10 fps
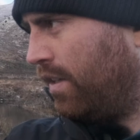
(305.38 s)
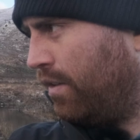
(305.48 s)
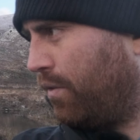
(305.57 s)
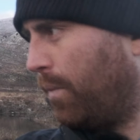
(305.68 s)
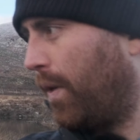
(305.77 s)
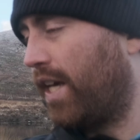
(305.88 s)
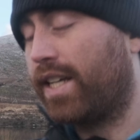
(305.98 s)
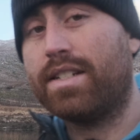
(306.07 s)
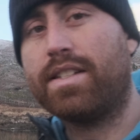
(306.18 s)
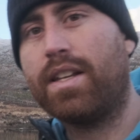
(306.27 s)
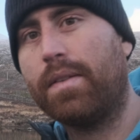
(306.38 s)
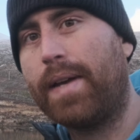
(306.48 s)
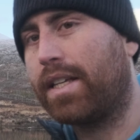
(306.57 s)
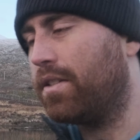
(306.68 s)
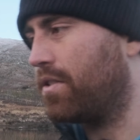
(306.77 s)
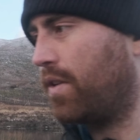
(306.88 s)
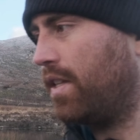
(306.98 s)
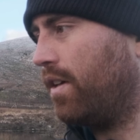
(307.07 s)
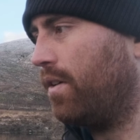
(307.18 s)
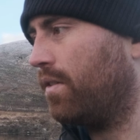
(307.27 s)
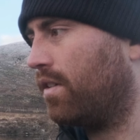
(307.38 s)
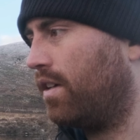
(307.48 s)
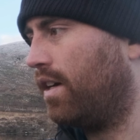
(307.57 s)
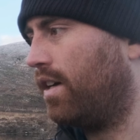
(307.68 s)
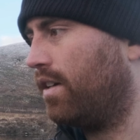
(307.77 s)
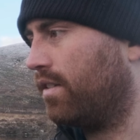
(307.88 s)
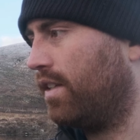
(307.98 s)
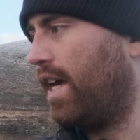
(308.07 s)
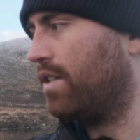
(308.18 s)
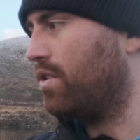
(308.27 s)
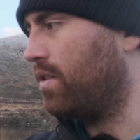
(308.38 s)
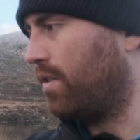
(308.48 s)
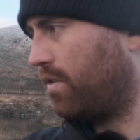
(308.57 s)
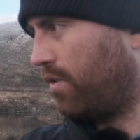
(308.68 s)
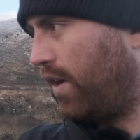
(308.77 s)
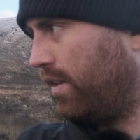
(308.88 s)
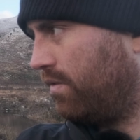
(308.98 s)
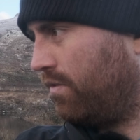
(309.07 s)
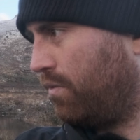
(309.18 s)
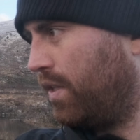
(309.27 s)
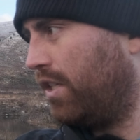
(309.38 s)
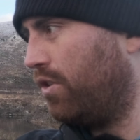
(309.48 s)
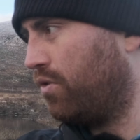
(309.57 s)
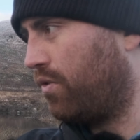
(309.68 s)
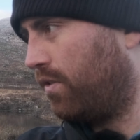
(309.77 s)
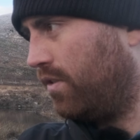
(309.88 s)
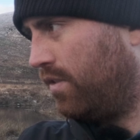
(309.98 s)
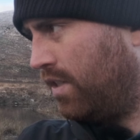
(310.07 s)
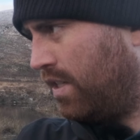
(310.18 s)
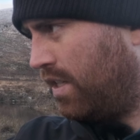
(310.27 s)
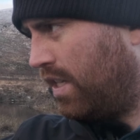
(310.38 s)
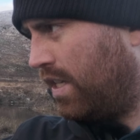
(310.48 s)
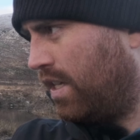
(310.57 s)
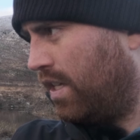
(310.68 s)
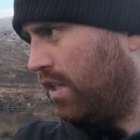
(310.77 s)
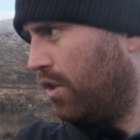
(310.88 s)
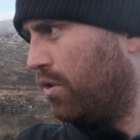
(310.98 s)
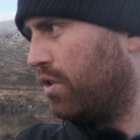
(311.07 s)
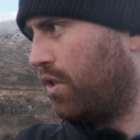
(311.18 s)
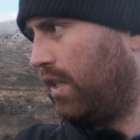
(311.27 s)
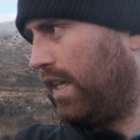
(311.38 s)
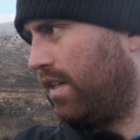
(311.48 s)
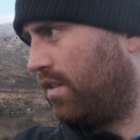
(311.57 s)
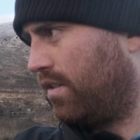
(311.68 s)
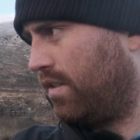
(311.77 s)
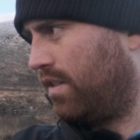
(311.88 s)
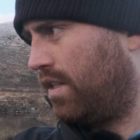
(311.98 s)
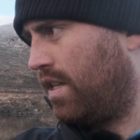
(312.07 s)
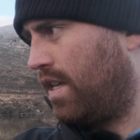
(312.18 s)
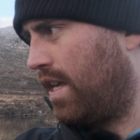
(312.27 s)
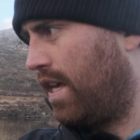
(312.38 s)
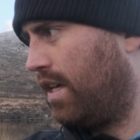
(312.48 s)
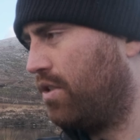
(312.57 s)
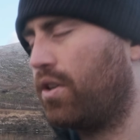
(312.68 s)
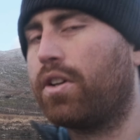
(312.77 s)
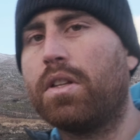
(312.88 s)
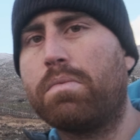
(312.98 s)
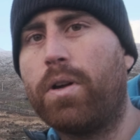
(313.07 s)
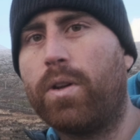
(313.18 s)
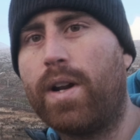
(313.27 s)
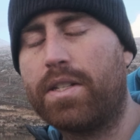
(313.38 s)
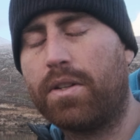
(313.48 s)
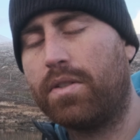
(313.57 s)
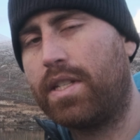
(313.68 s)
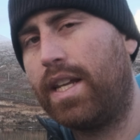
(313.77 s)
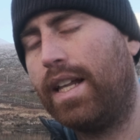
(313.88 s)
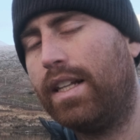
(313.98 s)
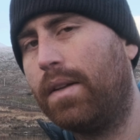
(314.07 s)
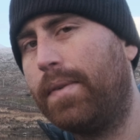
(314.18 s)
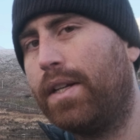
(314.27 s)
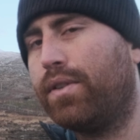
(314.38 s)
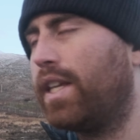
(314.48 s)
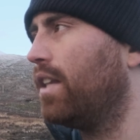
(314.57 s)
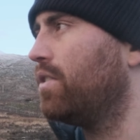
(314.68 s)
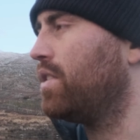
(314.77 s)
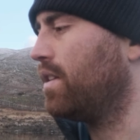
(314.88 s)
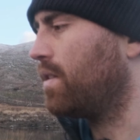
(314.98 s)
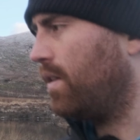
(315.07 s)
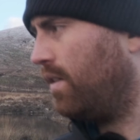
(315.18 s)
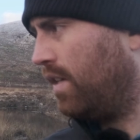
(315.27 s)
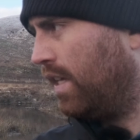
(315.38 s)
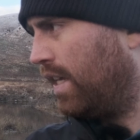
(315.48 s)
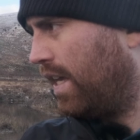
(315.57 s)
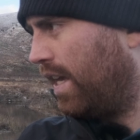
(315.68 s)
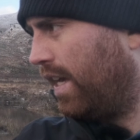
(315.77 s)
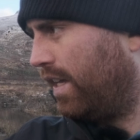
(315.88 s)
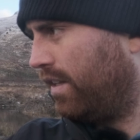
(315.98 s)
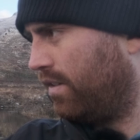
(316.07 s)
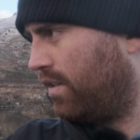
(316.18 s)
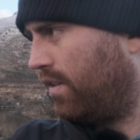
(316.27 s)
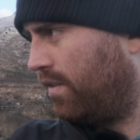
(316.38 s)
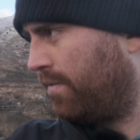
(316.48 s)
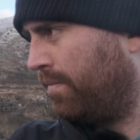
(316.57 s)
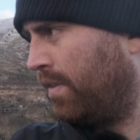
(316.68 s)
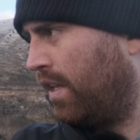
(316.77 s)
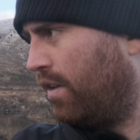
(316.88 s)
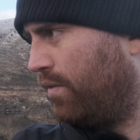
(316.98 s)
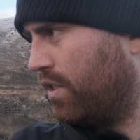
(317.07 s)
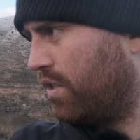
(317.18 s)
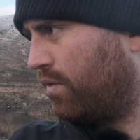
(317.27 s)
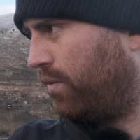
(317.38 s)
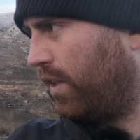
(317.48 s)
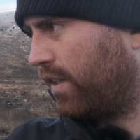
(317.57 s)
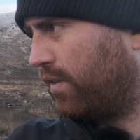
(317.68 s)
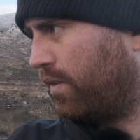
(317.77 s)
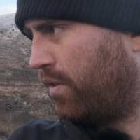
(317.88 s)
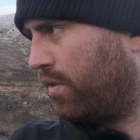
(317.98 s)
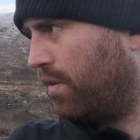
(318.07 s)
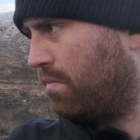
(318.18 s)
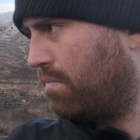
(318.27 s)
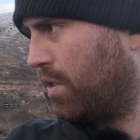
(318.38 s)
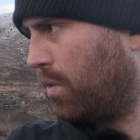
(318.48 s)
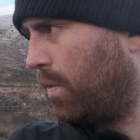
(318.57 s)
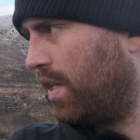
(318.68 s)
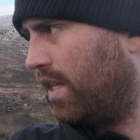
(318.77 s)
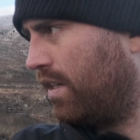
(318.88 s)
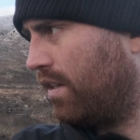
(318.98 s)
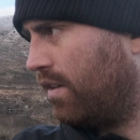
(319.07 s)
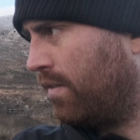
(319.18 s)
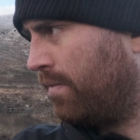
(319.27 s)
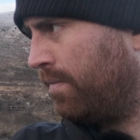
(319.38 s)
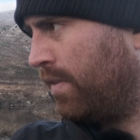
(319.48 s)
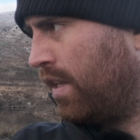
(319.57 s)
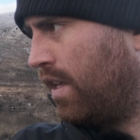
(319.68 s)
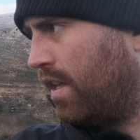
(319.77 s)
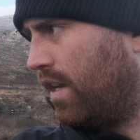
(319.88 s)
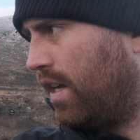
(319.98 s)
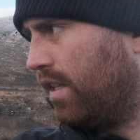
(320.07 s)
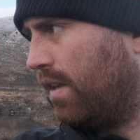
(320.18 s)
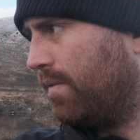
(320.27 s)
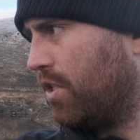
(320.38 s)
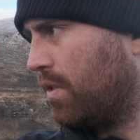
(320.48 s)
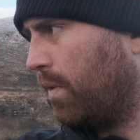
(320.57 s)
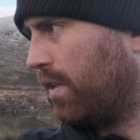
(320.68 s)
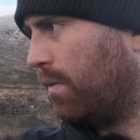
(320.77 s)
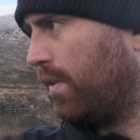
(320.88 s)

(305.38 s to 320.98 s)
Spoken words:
From what I can see on the back of the screen though, yeah, it just looks great, really neutral. Usually a circular polarizer, you'll see a little bit of a yellow tint, and if I just flick between the images with and